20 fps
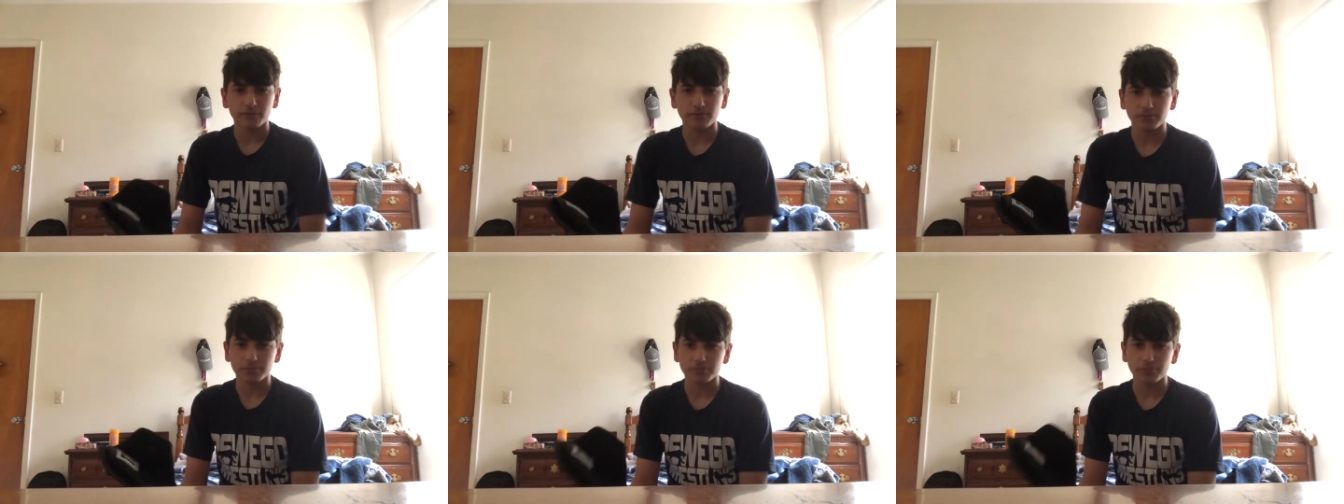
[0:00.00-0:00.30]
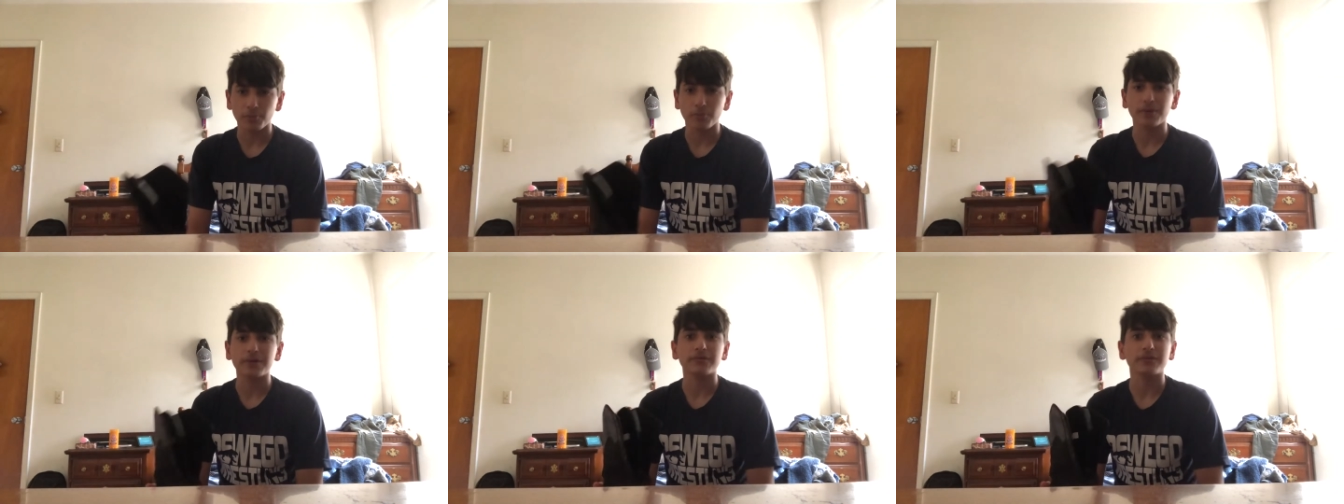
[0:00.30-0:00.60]
The
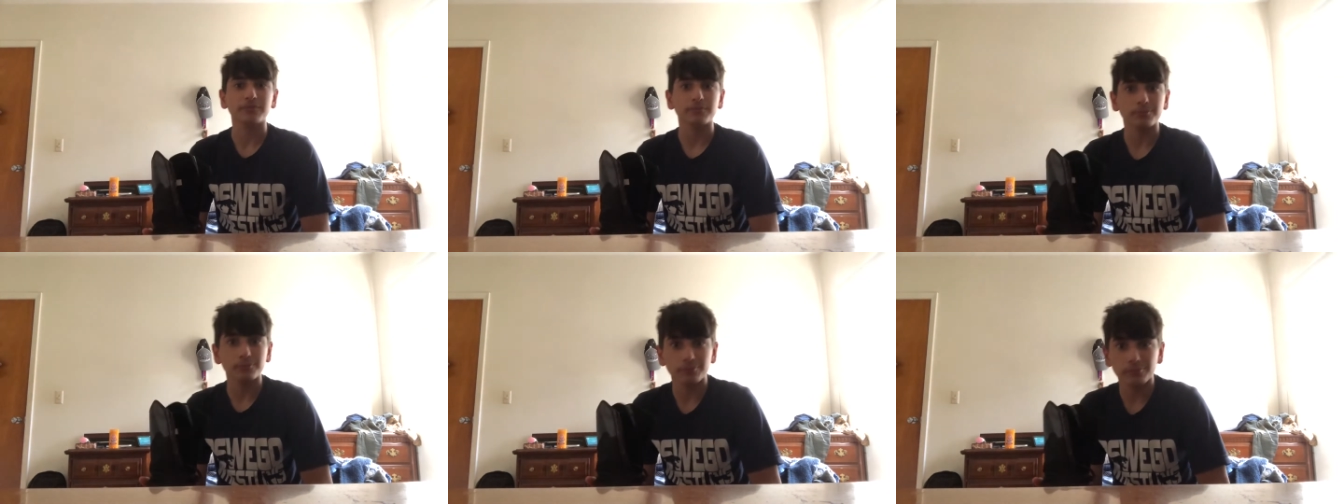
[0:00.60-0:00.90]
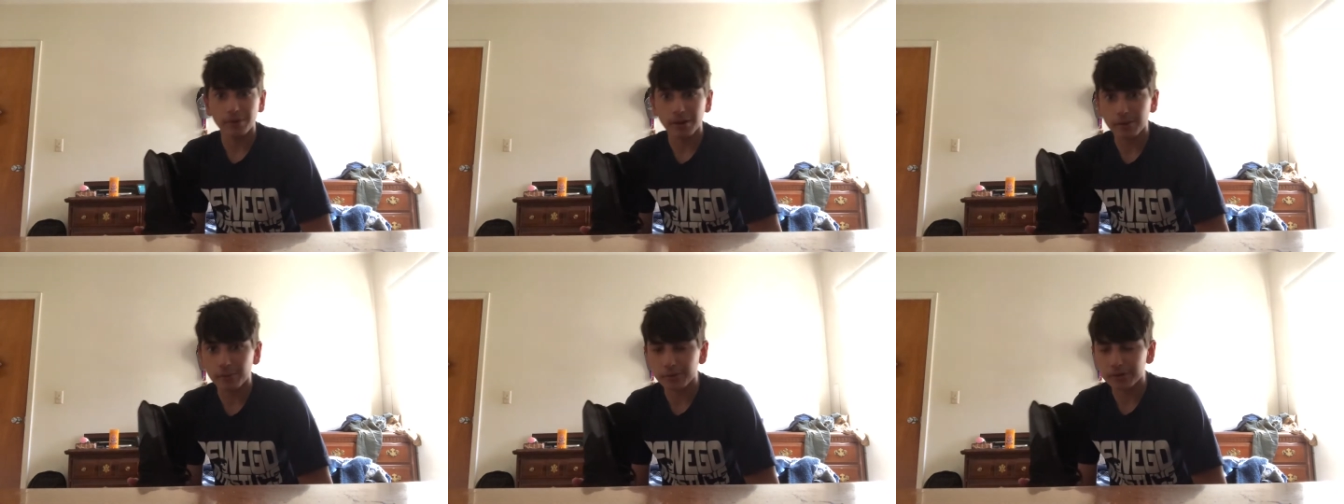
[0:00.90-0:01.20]
ones
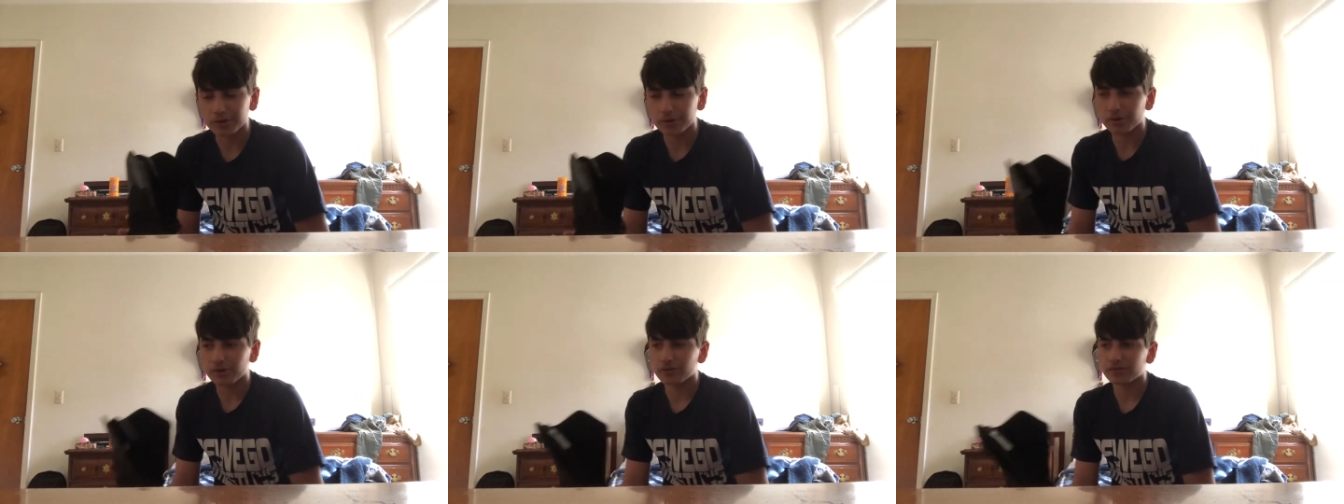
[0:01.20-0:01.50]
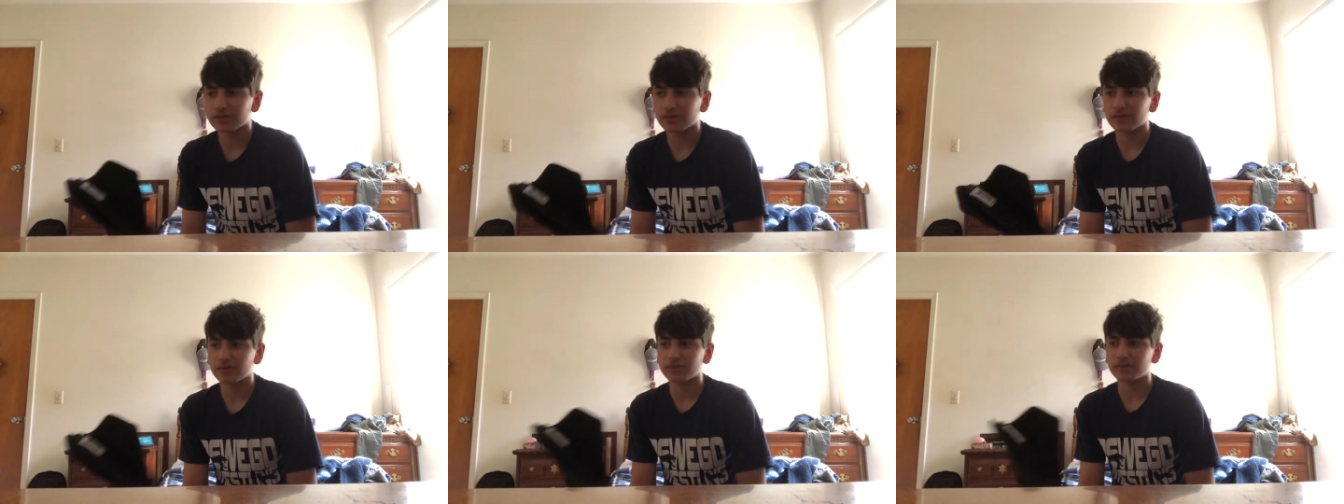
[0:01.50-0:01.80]
Mayweather
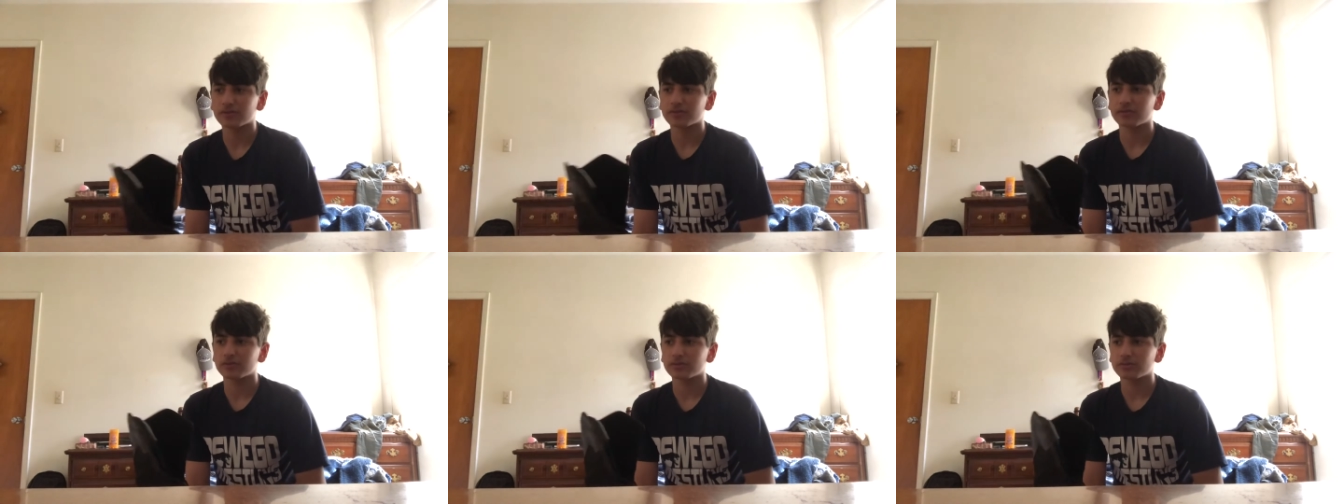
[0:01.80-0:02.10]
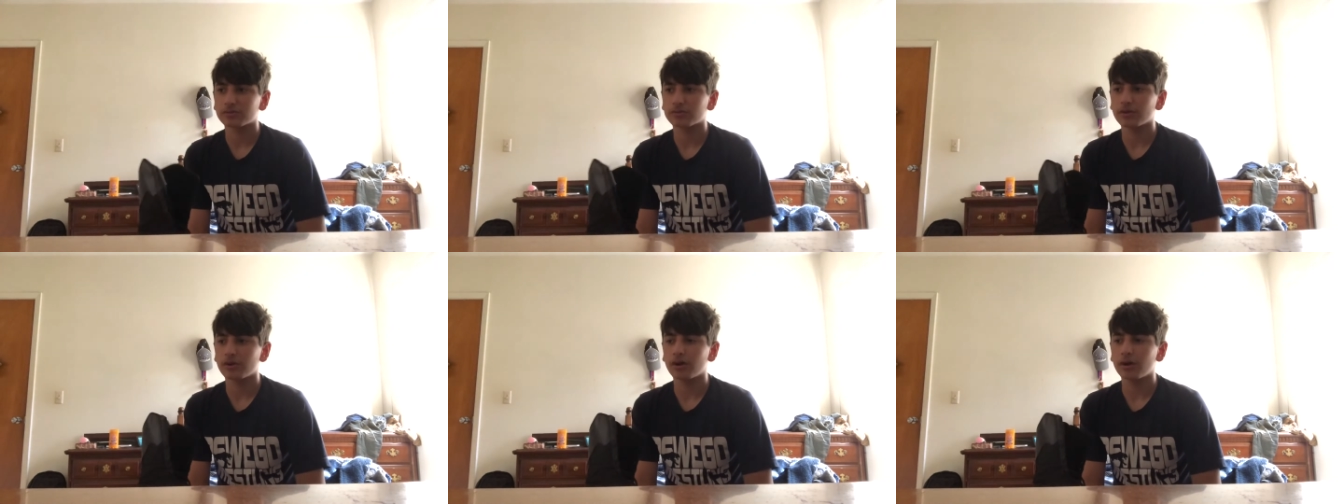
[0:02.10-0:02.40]
uses.
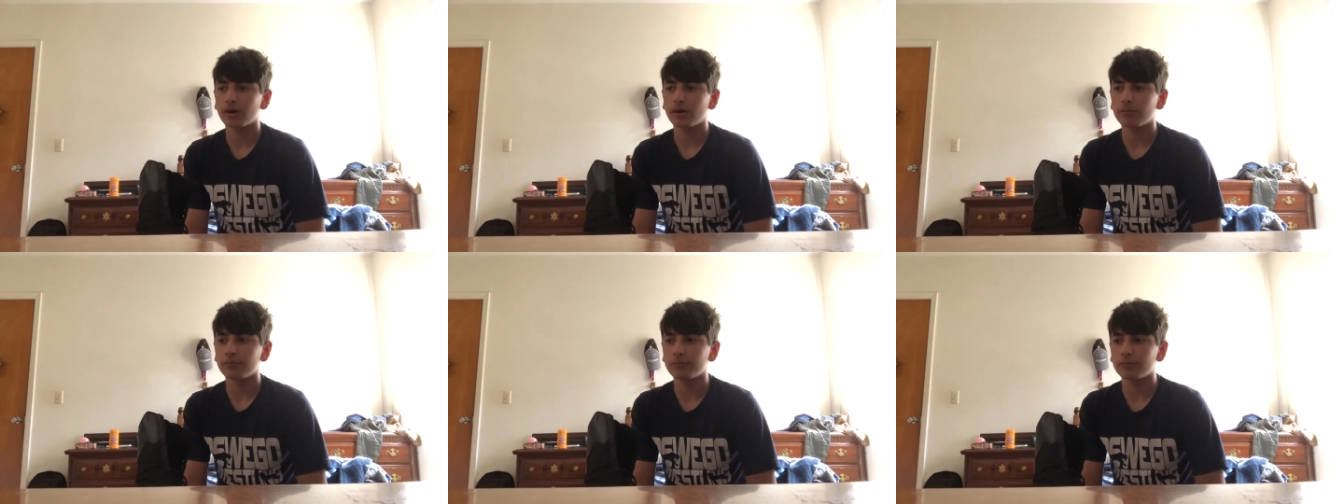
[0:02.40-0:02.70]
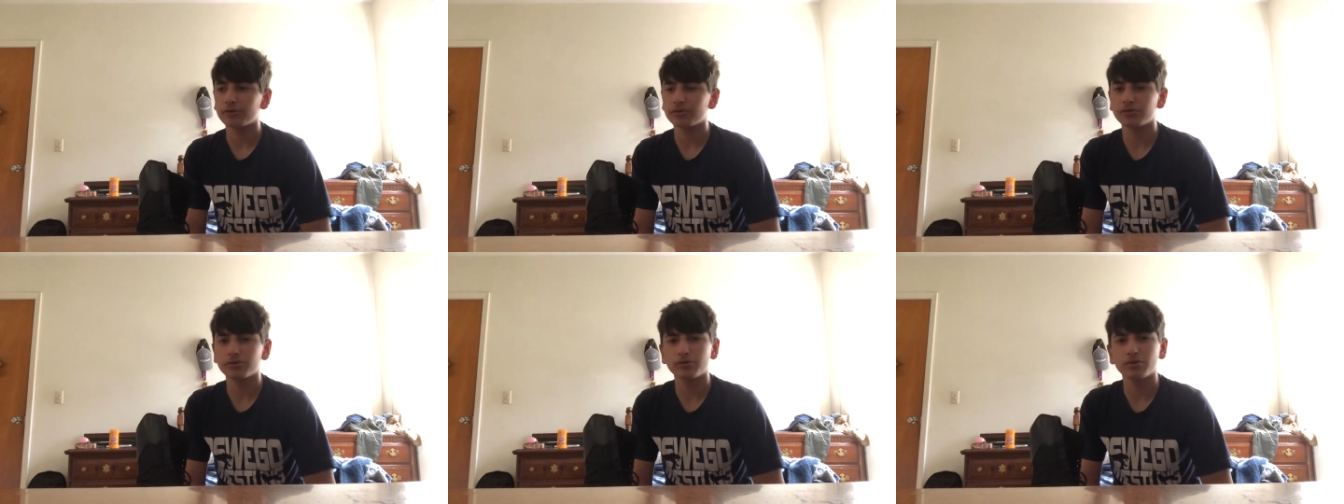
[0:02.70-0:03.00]
The
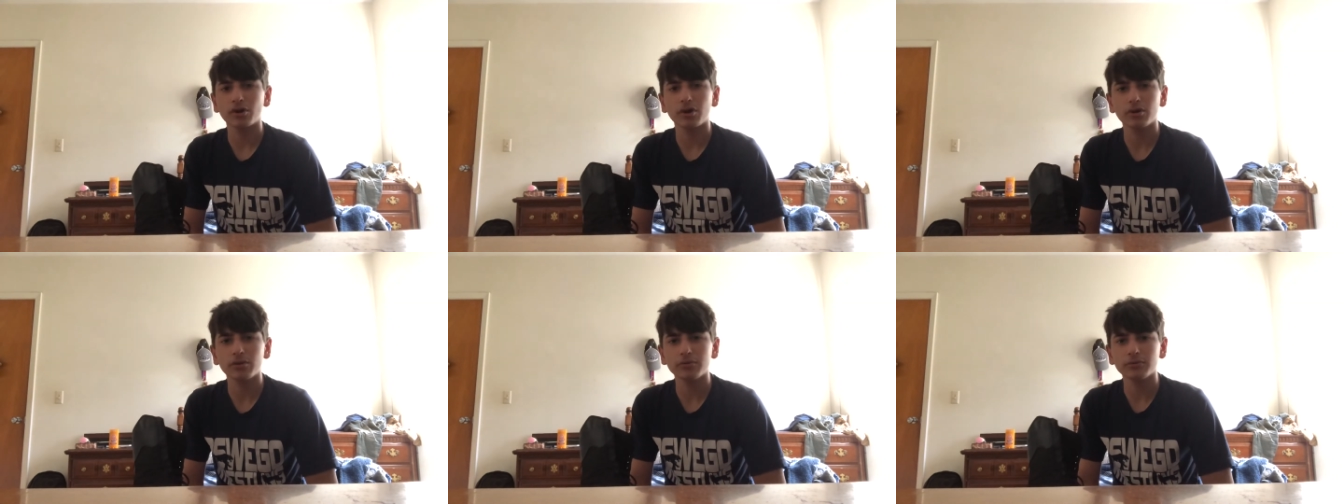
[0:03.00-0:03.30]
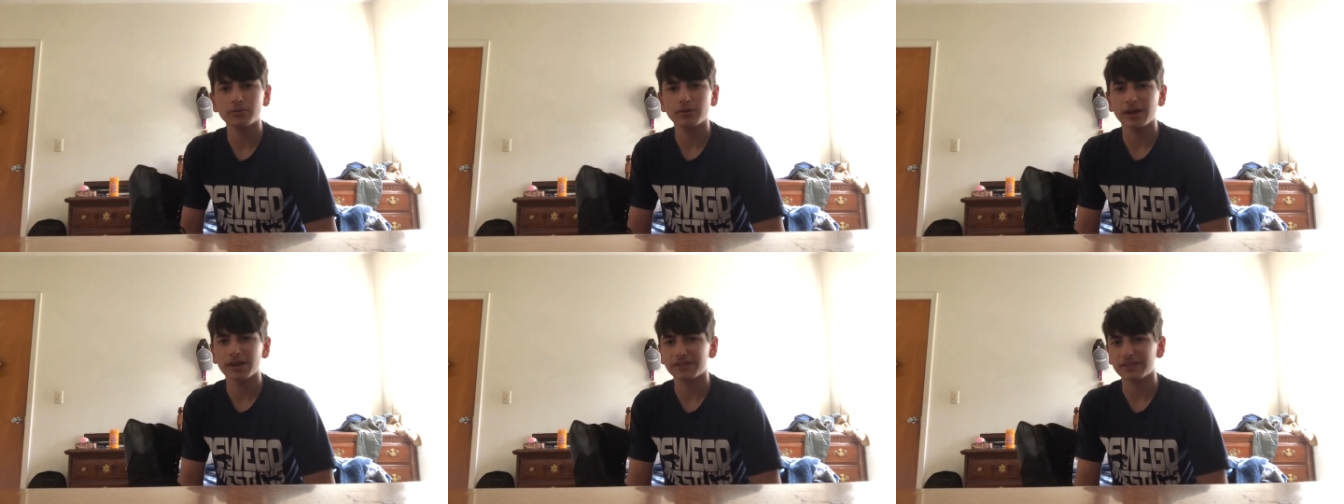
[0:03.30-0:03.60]
Mizuno,
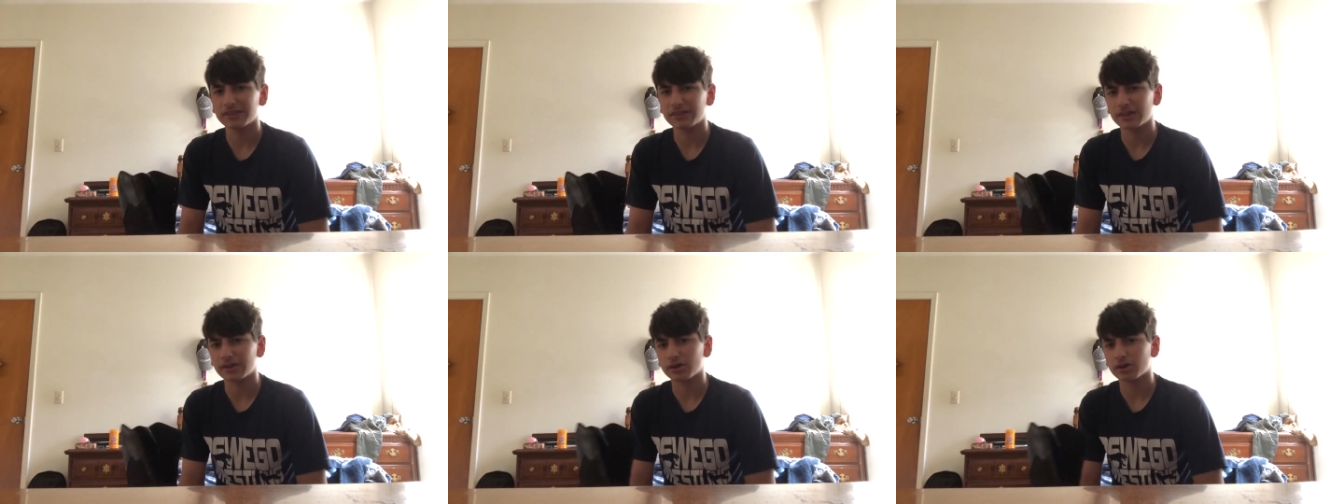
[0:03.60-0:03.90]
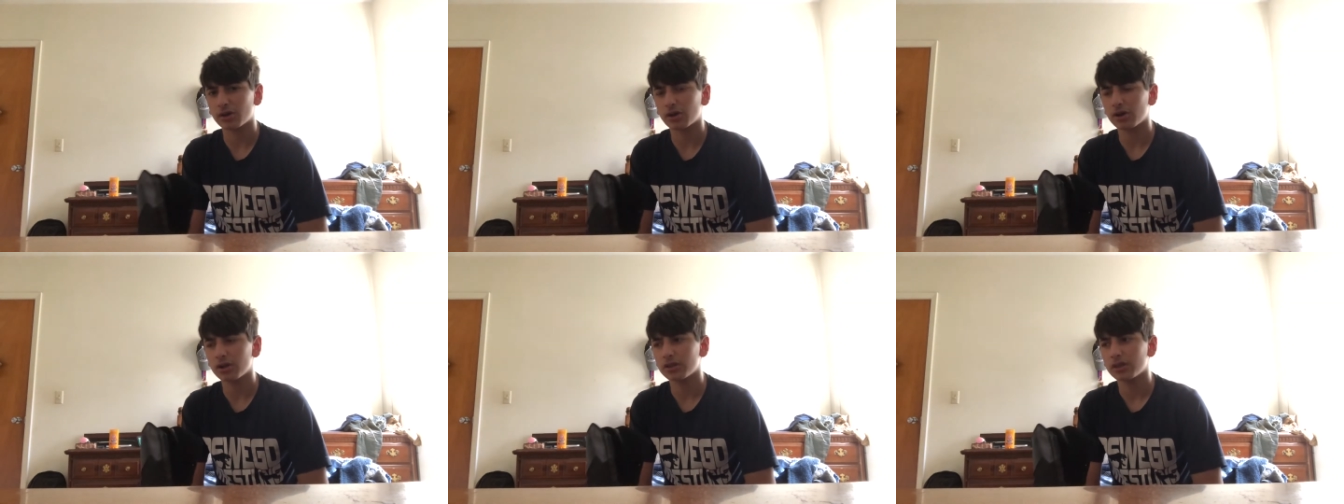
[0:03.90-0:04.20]
I think they're
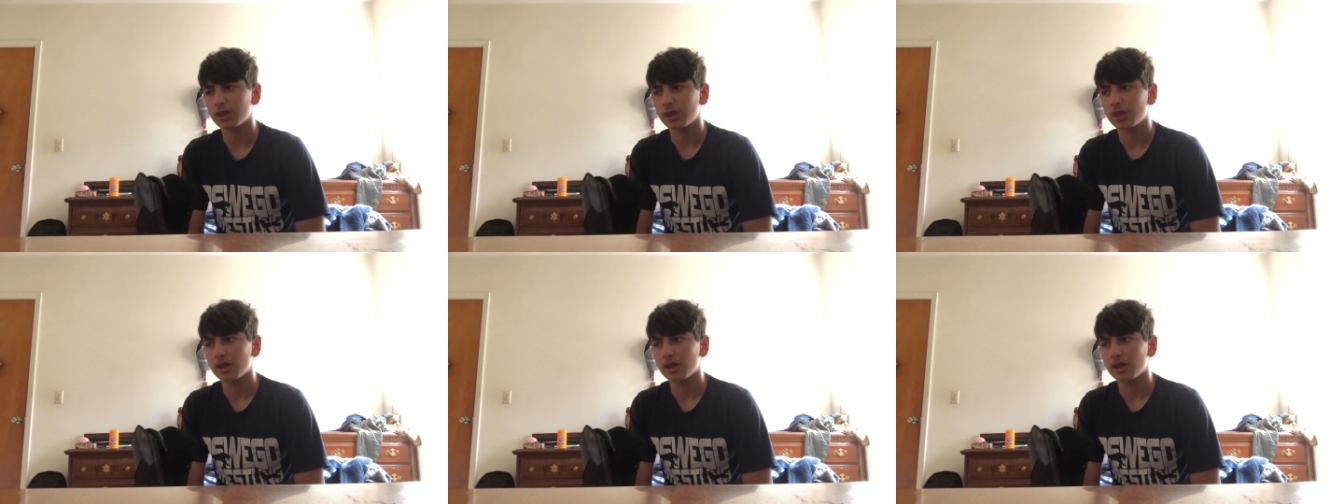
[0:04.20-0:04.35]
called.